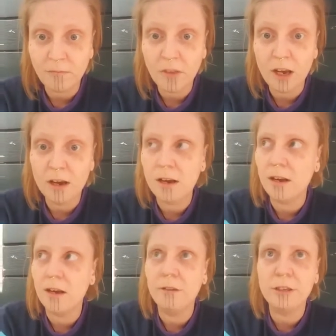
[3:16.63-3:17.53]

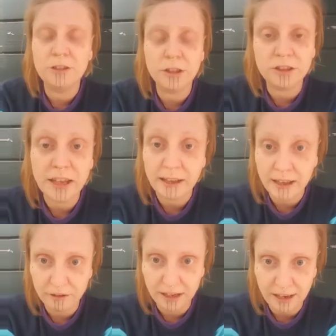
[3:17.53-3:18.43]
I researched
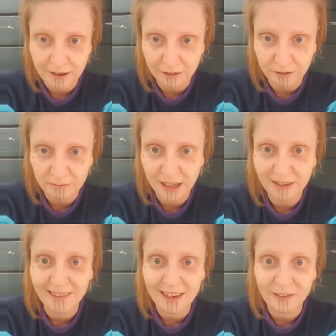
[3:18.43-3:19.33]
1111
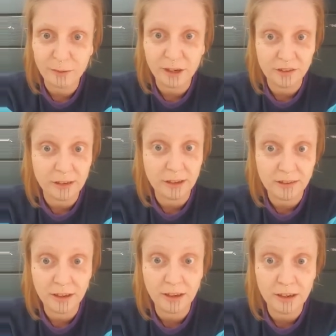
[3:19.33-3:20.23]
because that's what I started
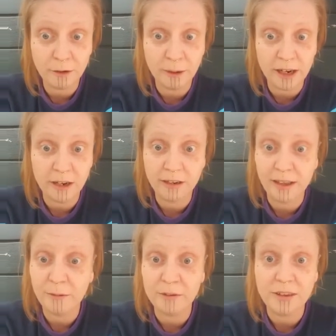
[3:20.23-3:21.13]
seeing everywhere, and
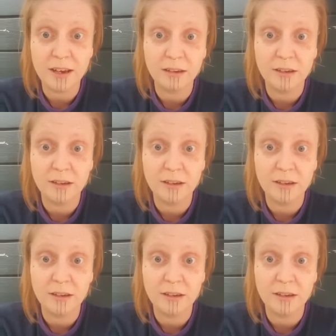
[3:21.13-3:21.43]
I was like,